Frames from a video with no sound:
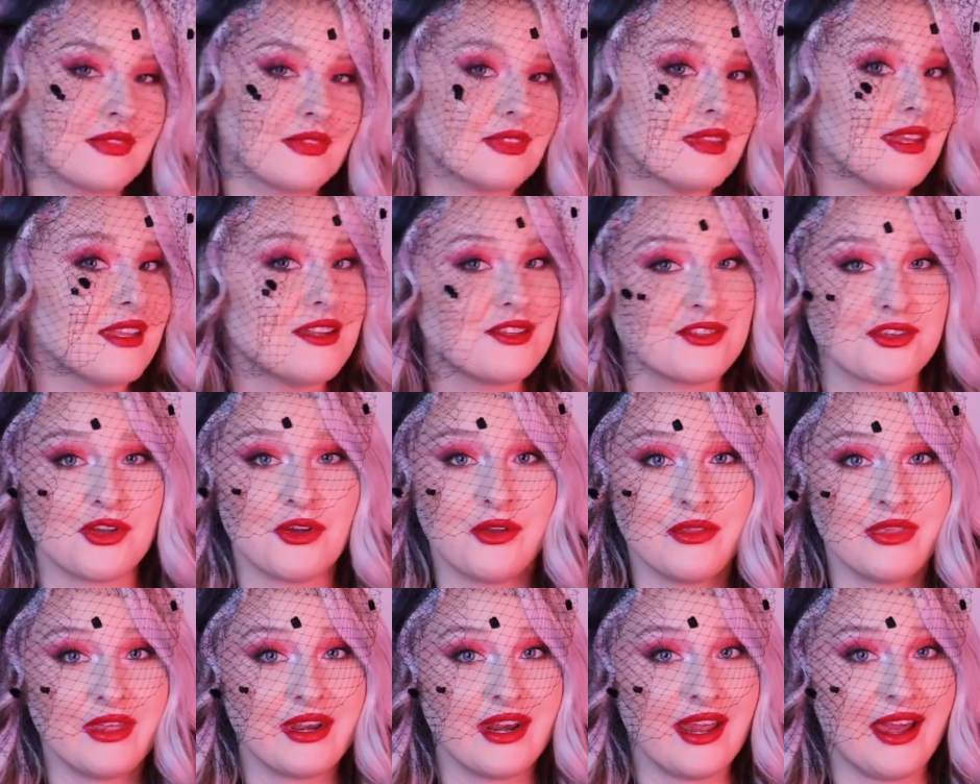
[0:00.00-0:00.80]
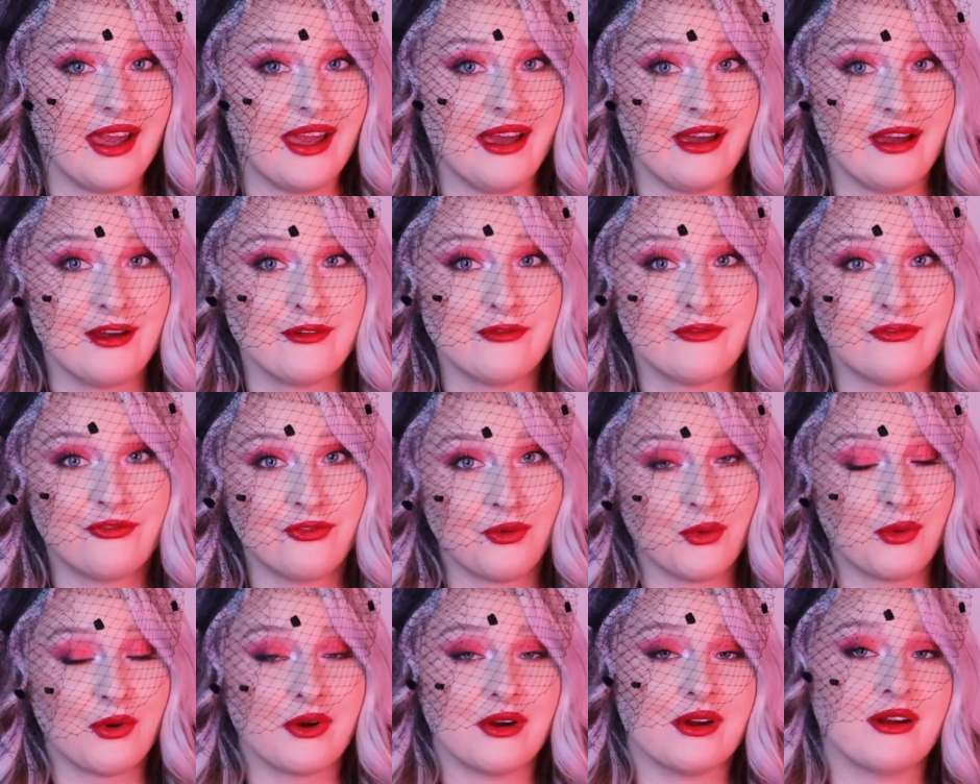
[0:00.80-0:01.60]
That is all that I have
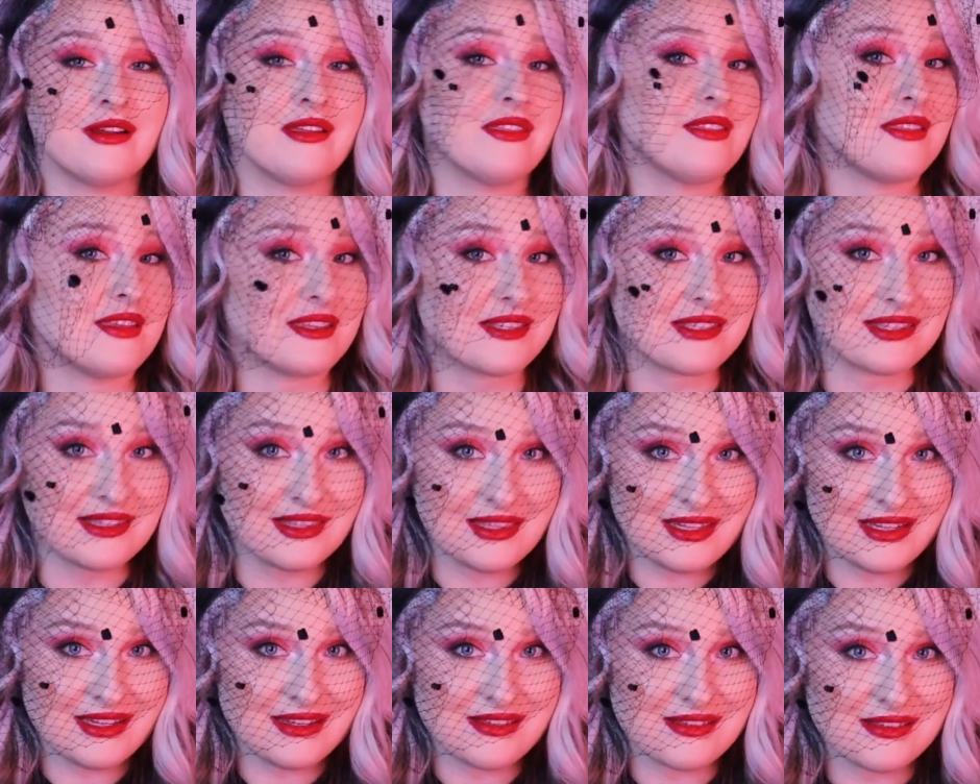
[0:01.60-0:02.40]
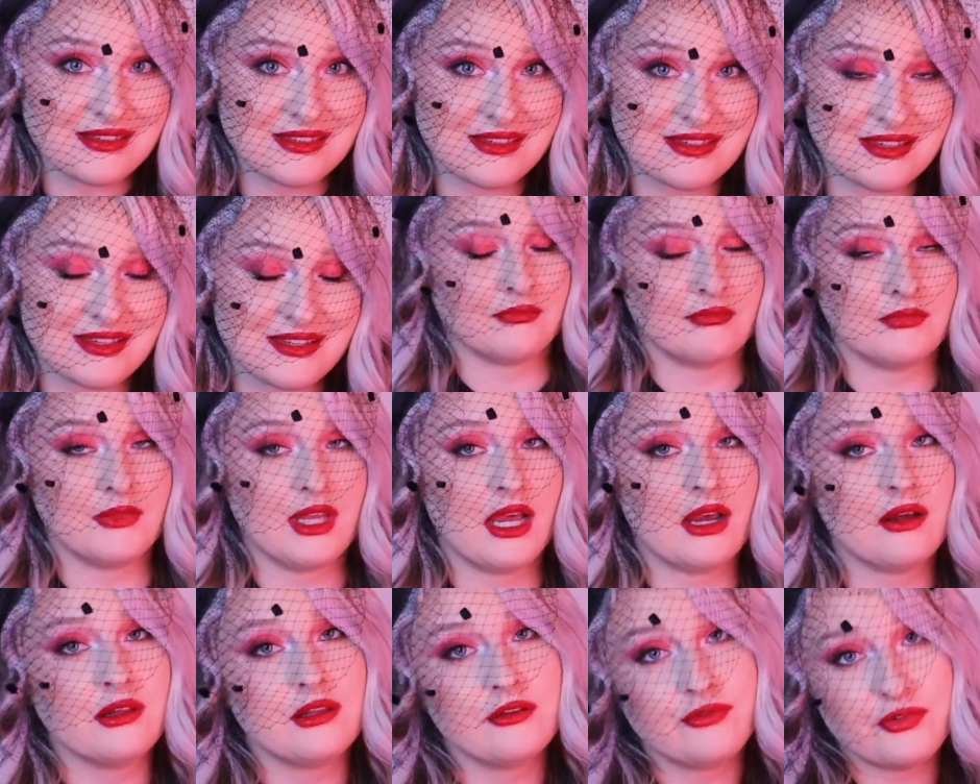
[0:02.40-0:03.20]
for this list.
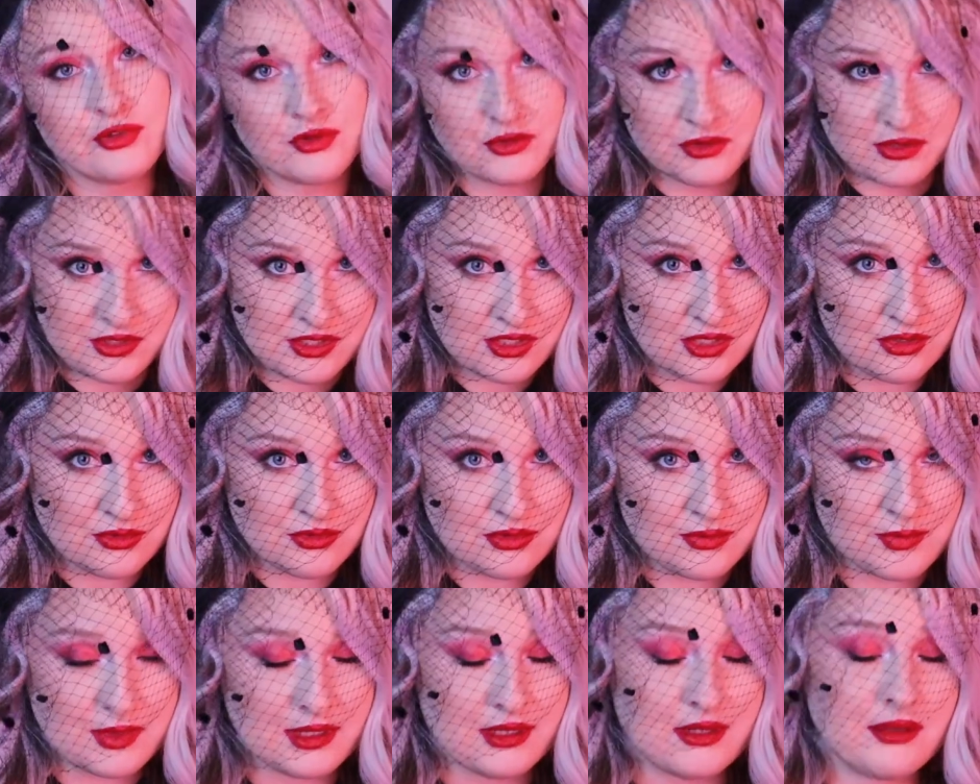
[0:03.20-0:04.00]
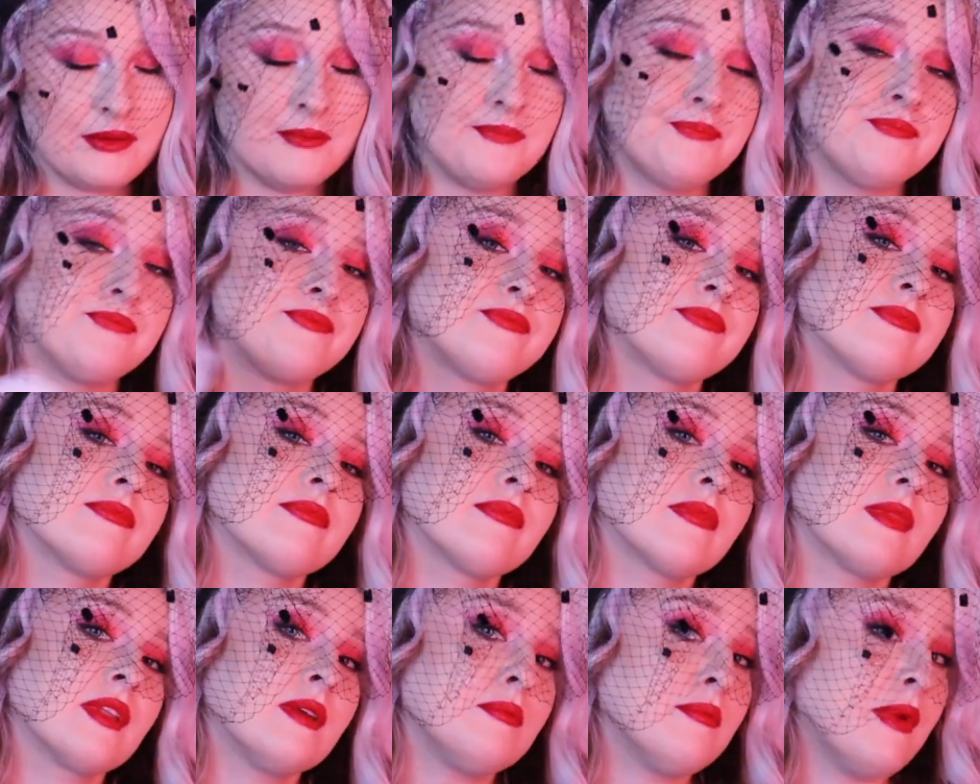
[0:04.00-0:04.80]
Now, if you'll excuse me,
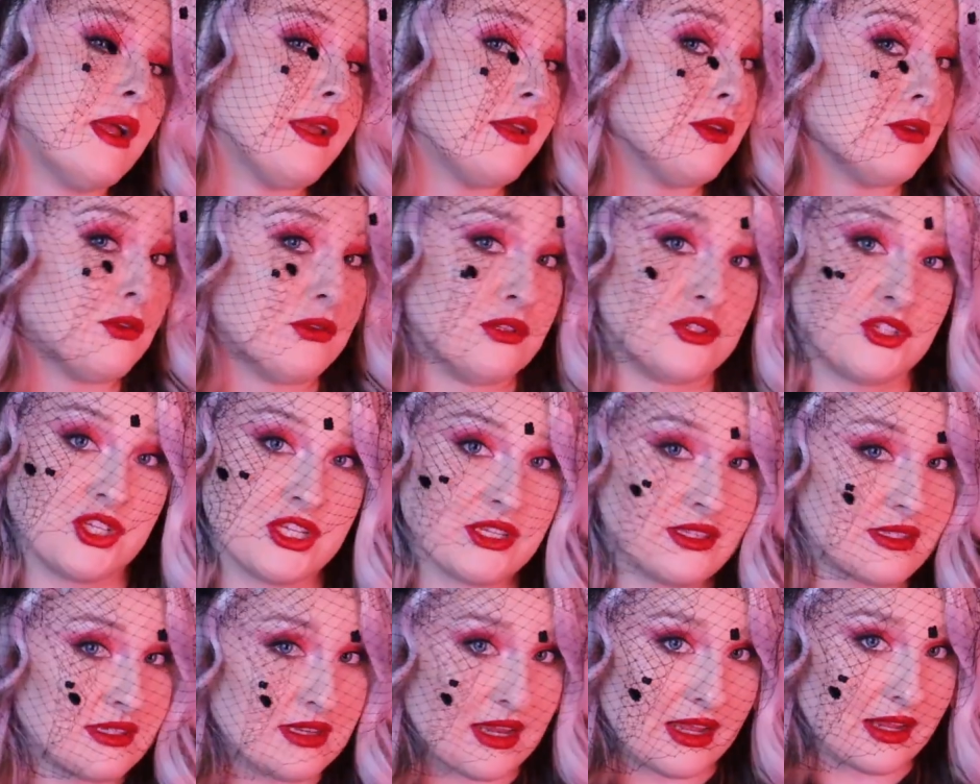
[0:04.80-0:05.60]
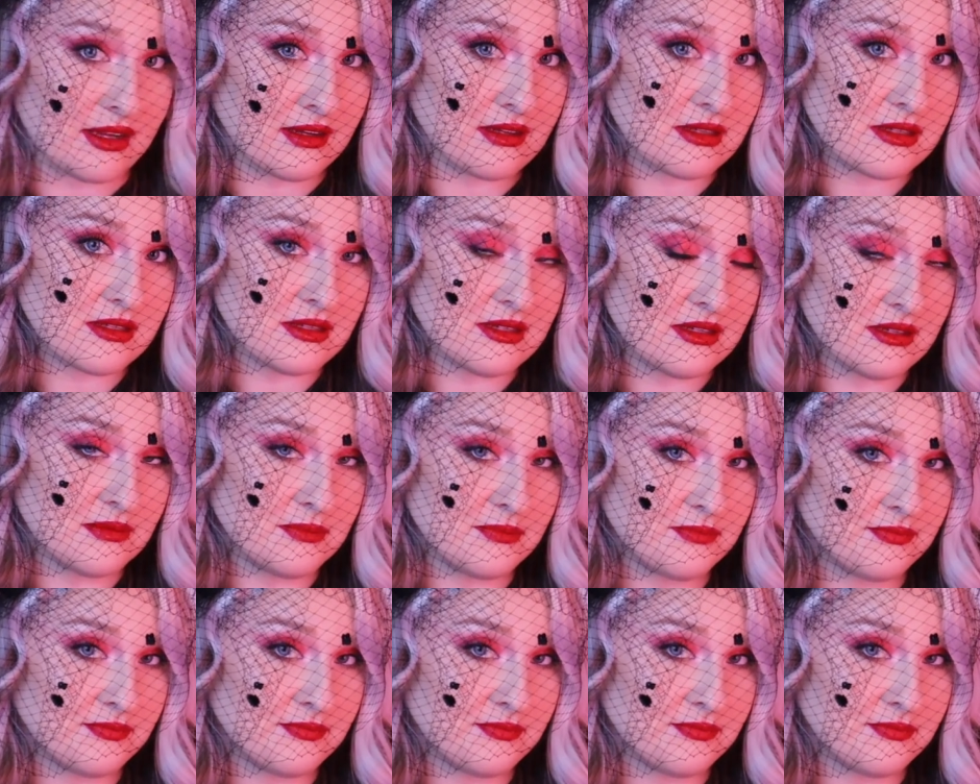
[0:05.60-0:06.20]
my eulogy is next.